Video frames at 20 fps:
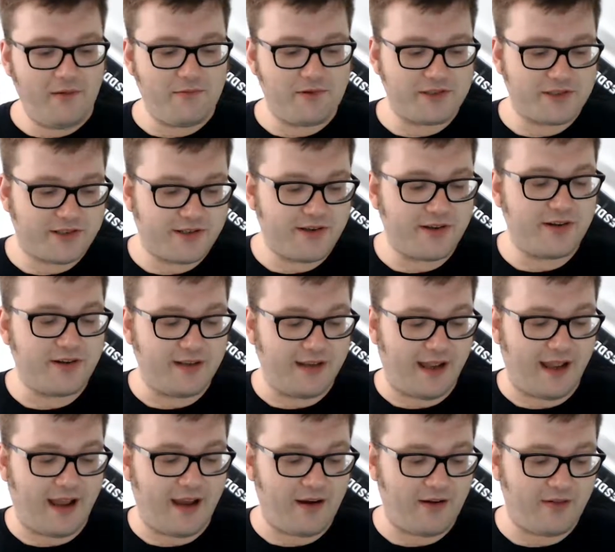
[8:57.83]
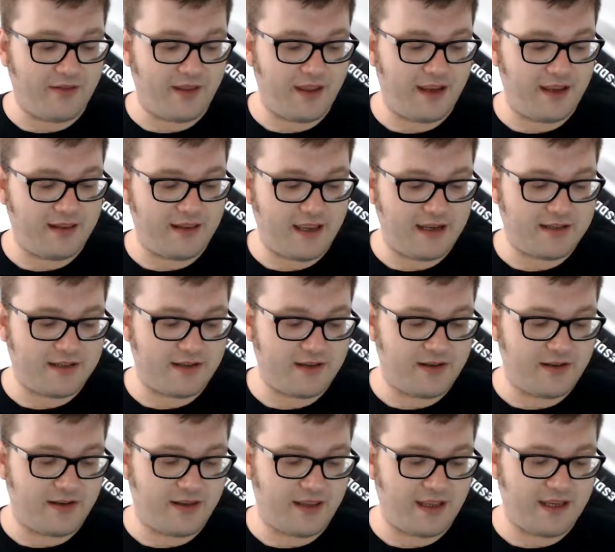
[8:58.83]
good how they
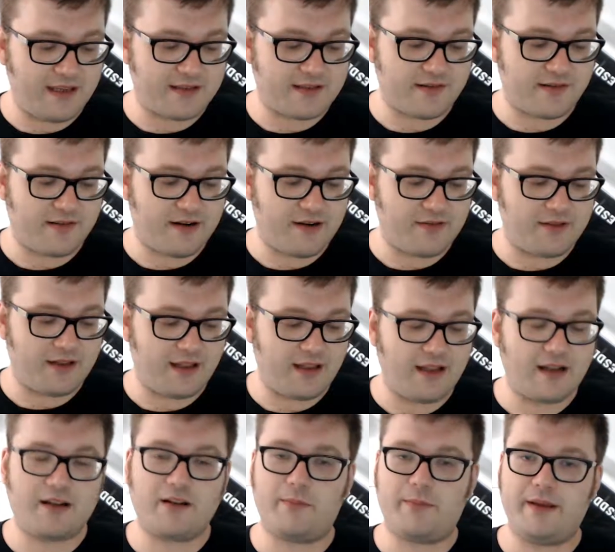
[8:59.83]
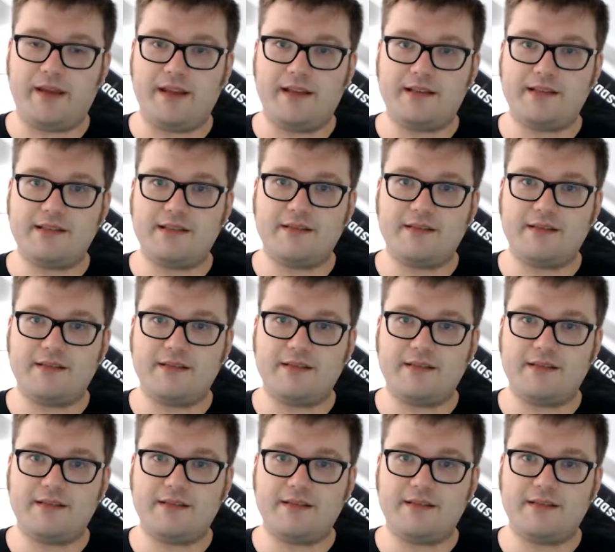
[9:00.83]
turned things around a little bit.